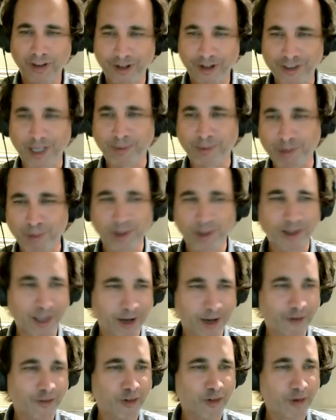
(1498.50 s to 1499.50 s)
Phenotype
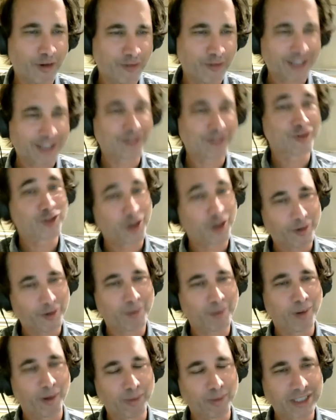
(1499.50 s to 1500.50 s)
Simulator for Effective Drug
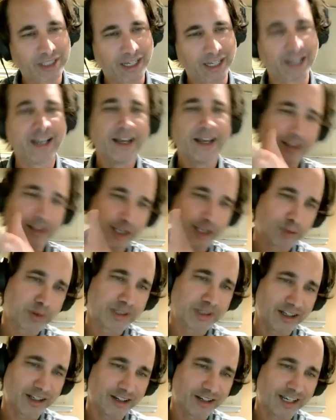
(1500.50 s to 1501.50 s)
Repurposing. In this
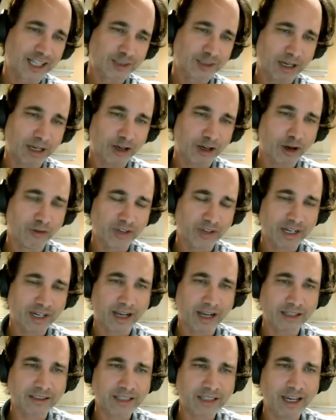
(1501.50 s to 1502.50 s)
particular case, about COVID
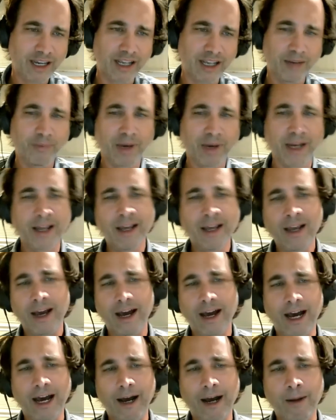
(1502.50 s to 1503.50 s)
19. But
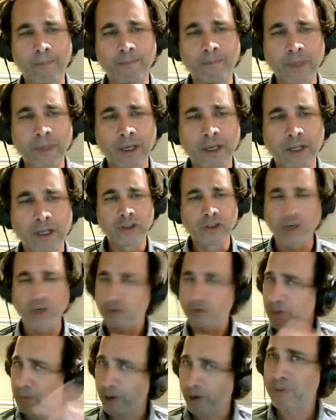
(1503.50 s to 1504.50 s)
um, drug
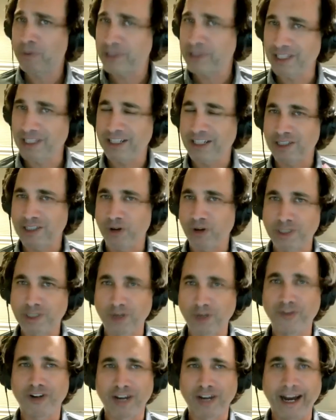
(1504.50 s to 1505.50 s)
repurposing is
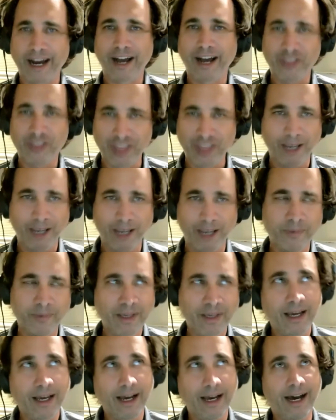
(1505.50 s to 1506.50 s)
also a very hot theme.
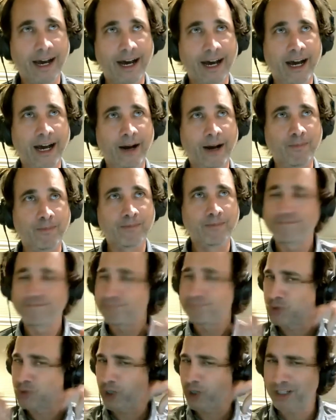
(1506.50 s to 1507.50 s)
Um,
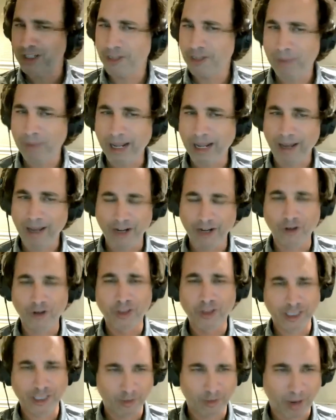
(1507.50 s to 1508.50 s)
talk a little bit. I, I, know
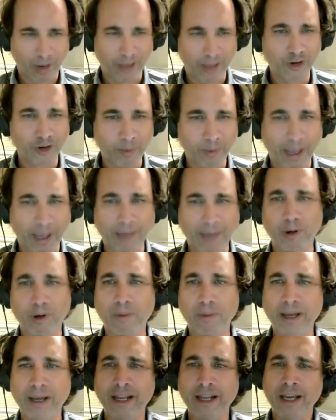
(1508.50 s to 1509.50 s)
this is a rather new
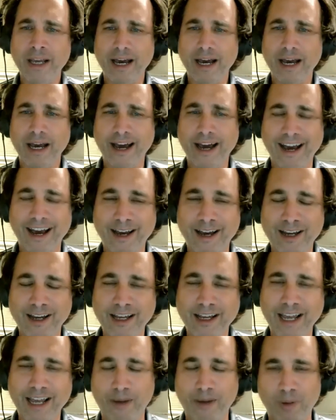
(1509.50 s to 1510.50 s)
paper, but uh,
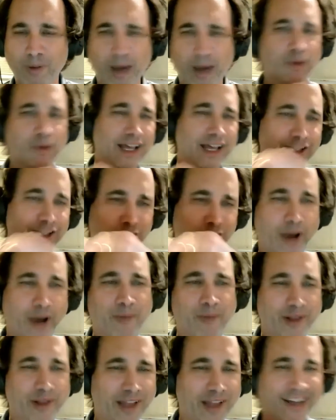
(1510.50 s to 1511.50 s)
and, and, we'll get to
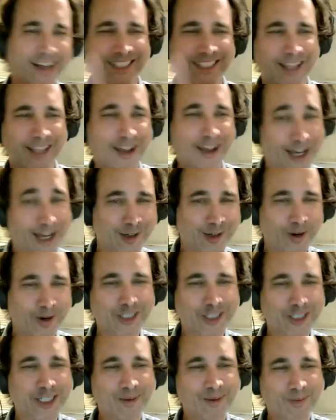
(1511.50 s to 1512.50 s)
Rapalogs in the next
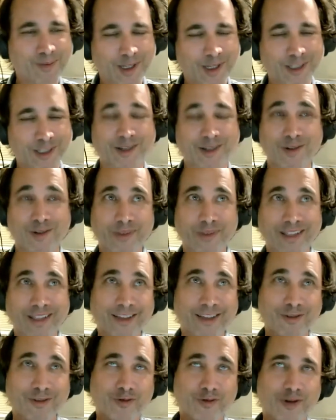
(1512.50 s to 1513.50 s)
question because
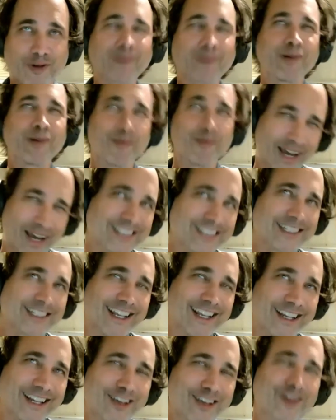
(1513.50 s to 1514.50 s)

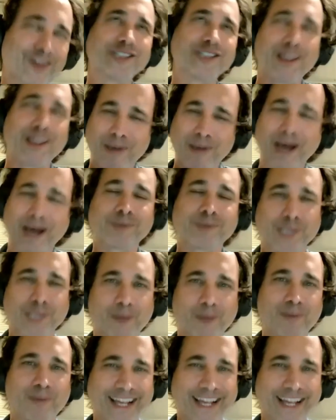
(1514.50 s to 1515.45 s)
rapamycin usually pops up